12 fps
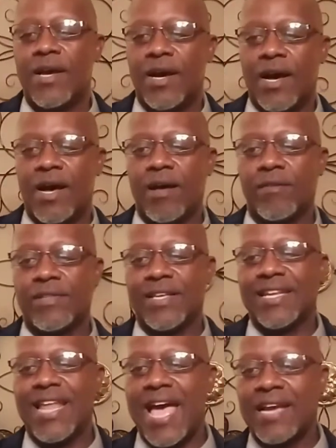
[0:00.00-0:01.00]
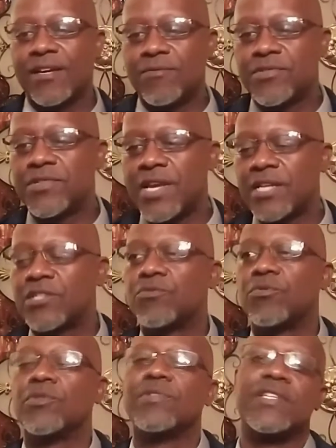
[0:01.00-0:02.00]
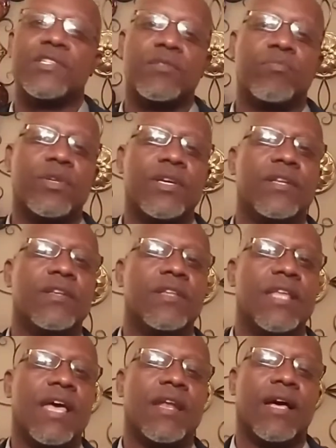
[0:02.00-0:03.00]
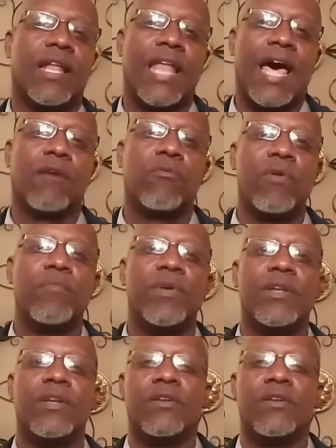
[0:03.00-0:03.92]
The lack of sexual discipline that a lot of women